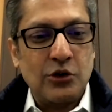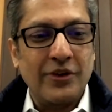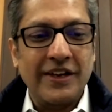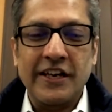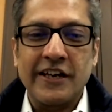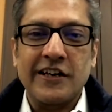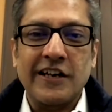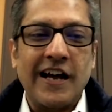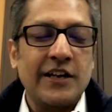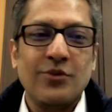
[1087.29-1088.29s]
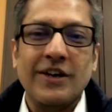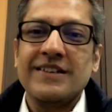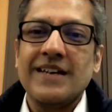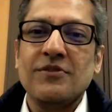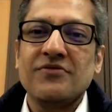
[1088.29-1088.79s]
we at
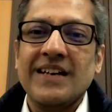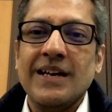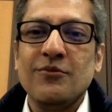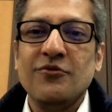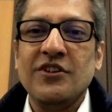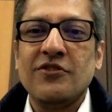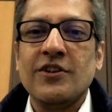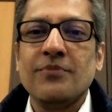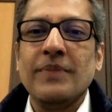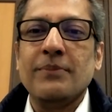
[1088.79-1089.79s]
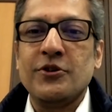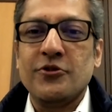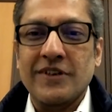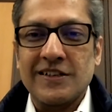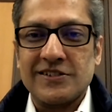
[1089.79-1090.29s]
one time we were on paper
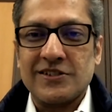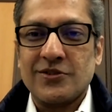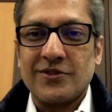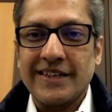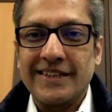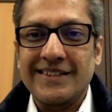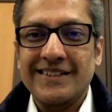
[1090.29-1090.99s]
trails, right?